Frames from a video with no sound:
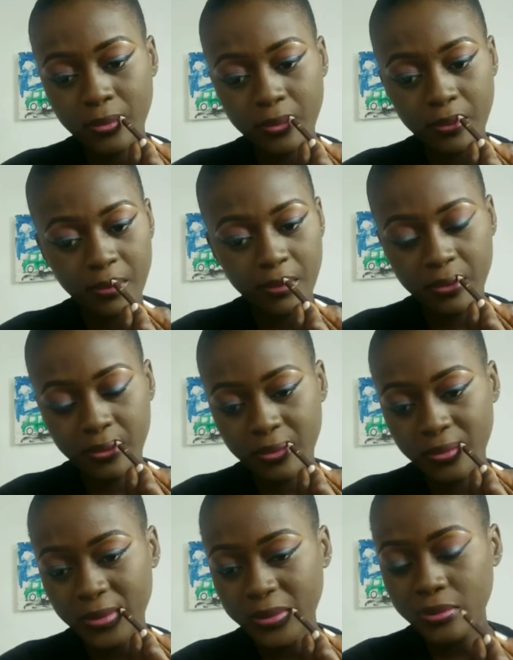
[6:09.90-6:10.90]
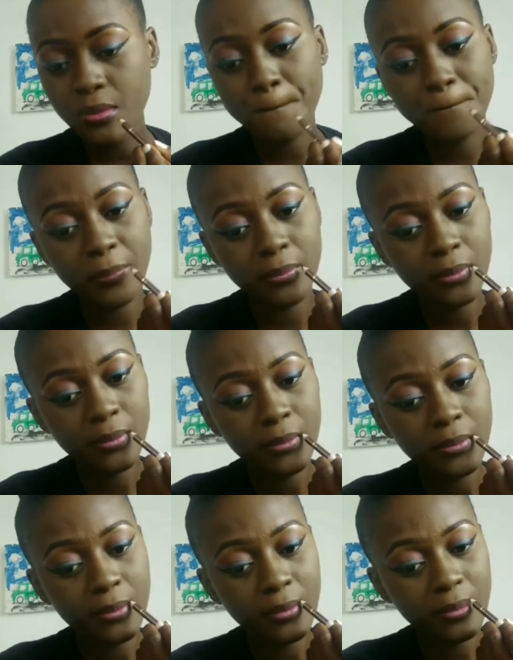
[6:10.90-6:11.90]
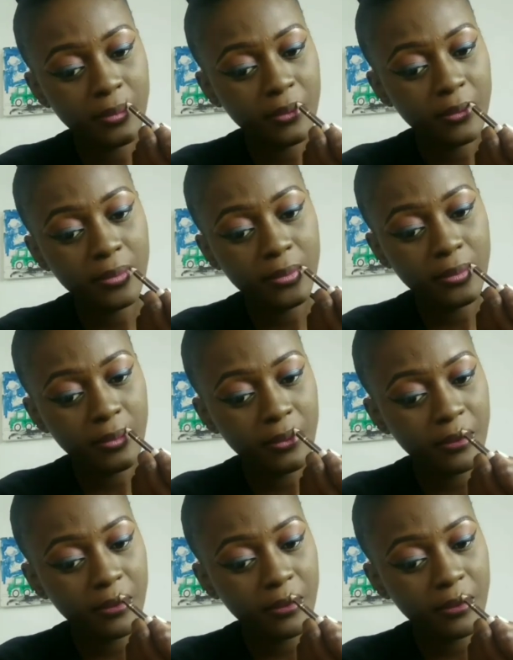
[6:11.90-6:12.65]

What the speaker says: Yes guys, so I applied.